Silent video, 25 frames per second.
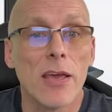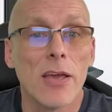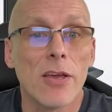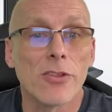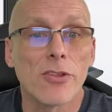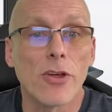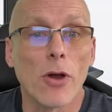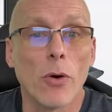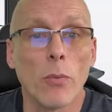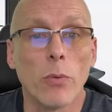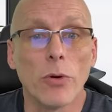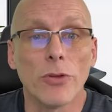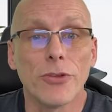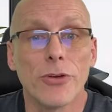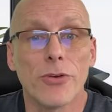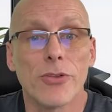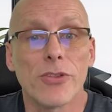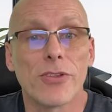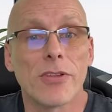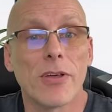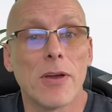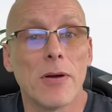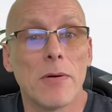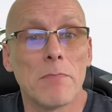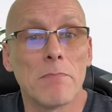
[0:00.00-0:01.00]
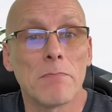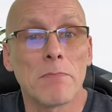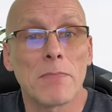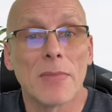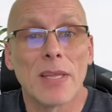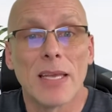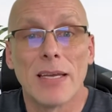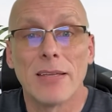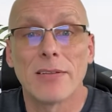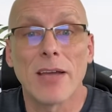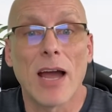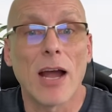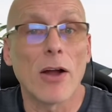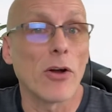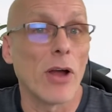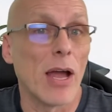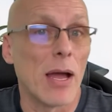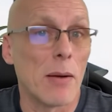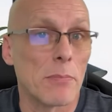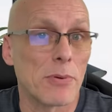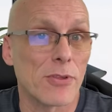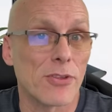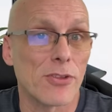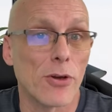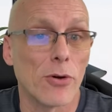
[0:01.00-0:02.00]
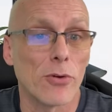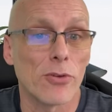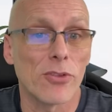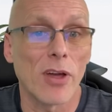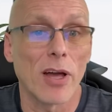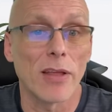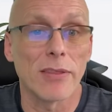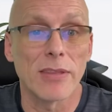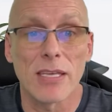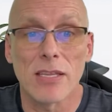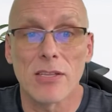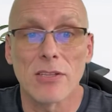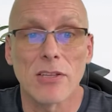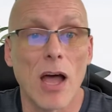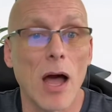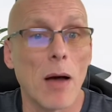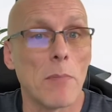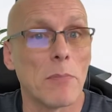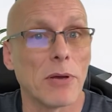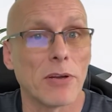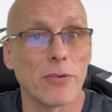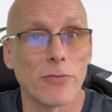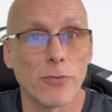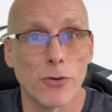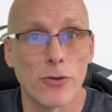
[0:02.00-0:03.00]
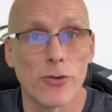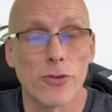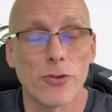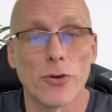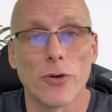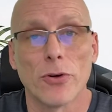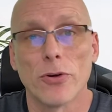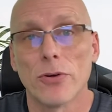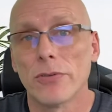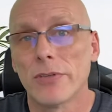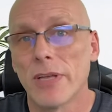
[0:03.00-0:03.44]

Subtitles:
So we'll do some entire episodes on this topic for sure,